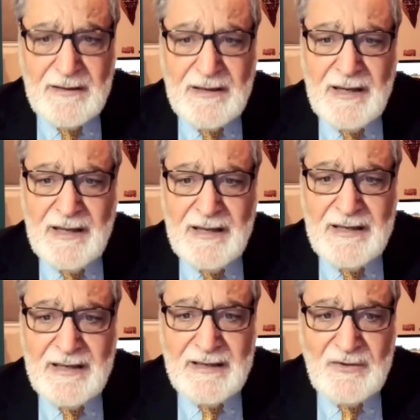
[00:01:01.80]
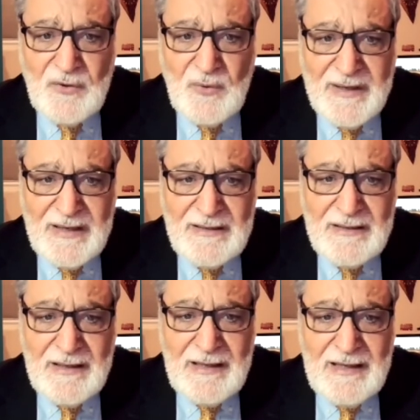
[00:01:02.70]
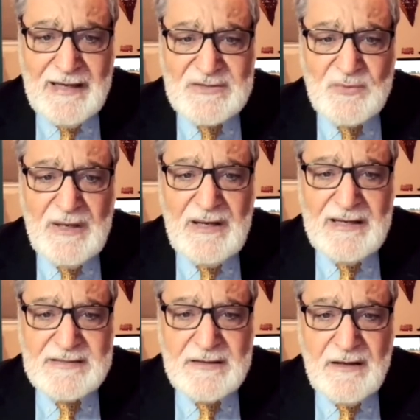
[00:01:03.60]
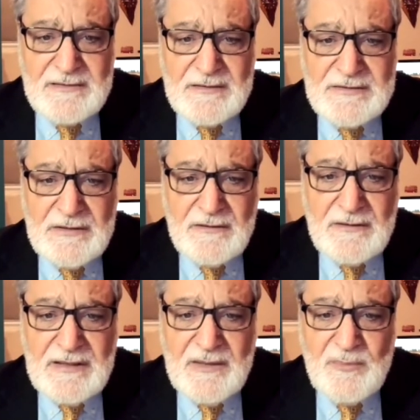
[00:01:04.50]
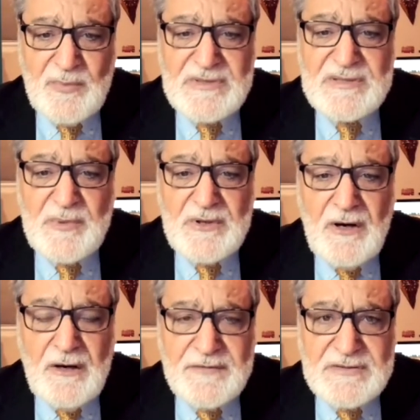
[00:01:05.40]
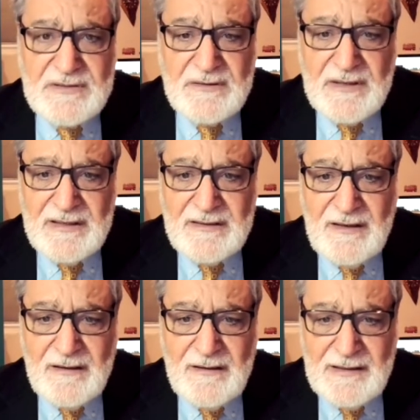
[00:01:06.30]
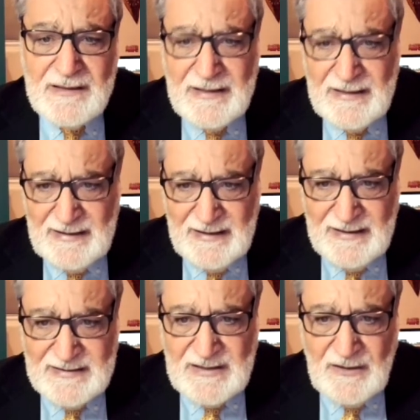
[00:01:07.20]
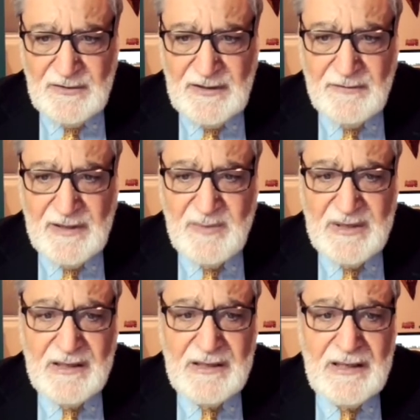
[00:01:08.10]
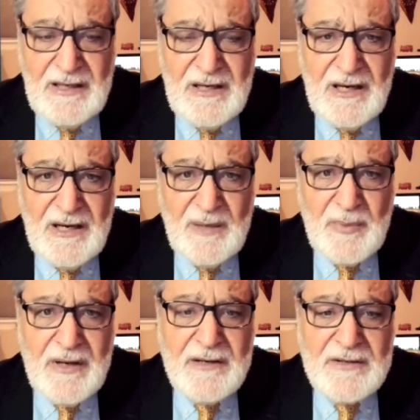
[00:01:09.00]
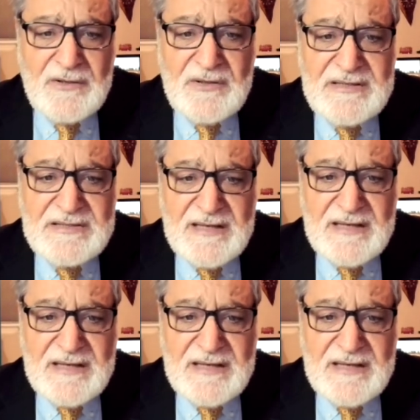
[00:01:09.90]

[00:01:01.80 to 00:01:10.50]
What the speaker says: and in Kuwait, as well as Consul General and Principal Officer in Dhahran, Saudi Arabia. Prior to these